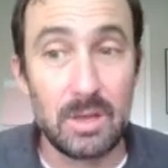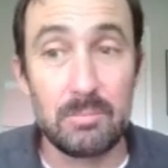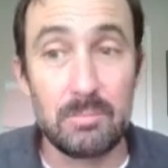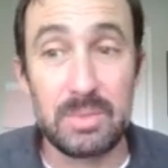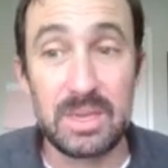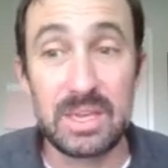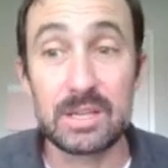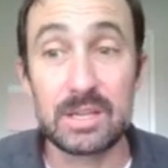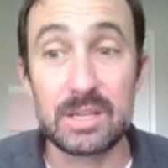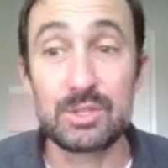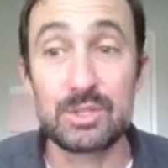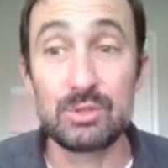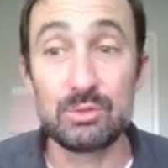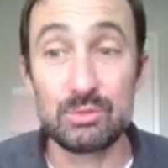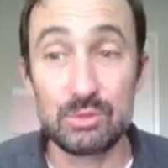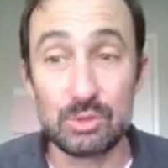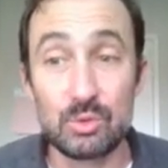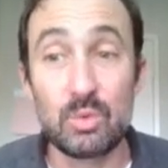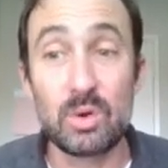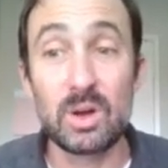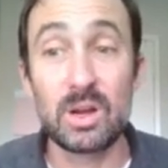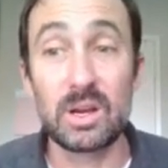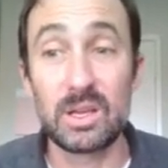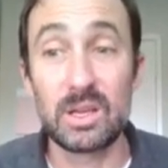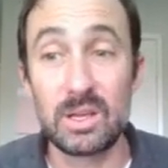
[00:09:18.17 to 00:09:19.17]
because you do
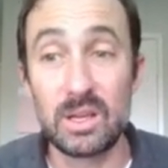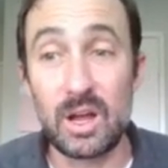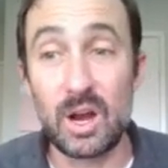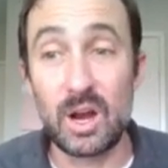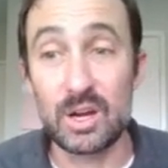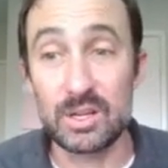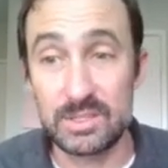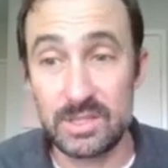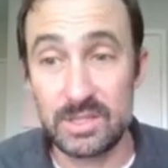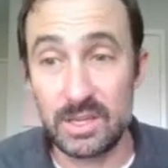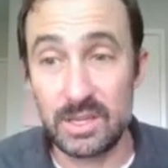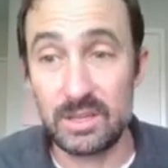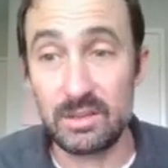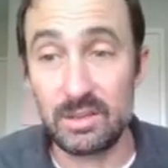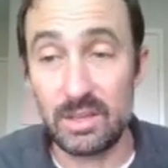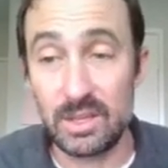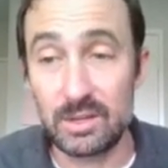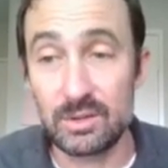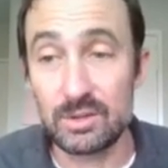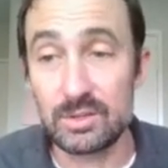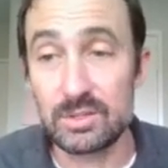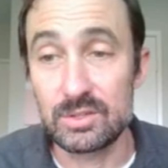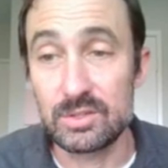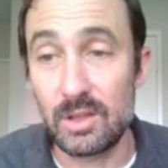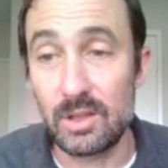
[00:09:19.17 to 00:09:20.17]
want to articulate
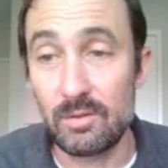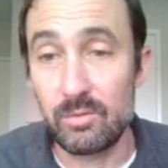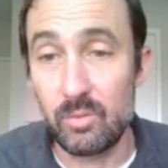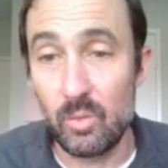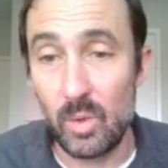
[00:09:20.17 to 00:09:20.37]
yourself